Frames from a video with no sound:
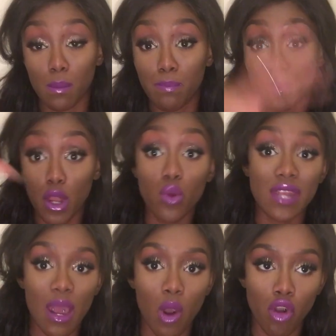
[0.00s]

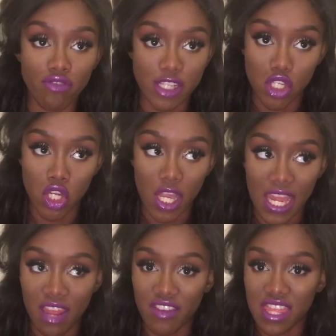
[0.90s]
blown out orange look,
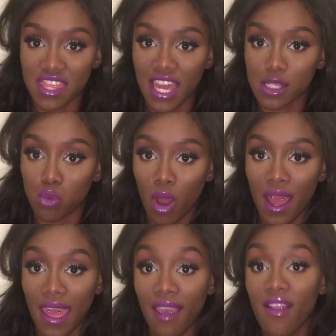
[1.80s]
and I think that's
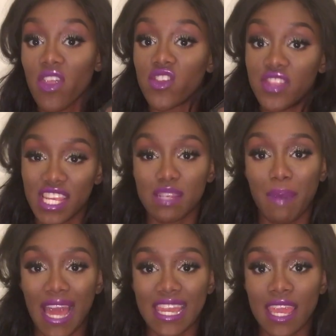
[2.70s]
why this
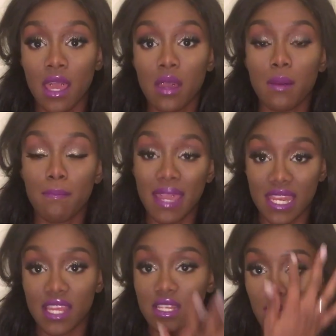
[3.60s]
palette made
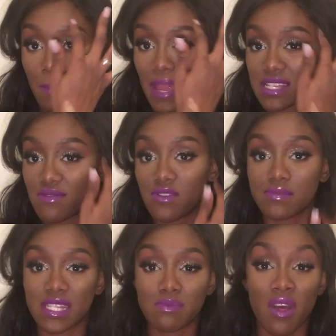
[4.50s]
it into my Bangs and
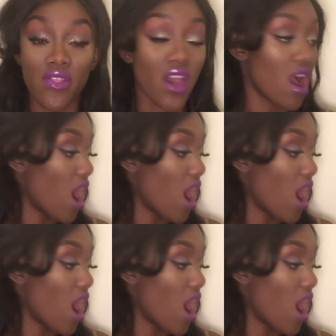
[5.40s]
Flops this month.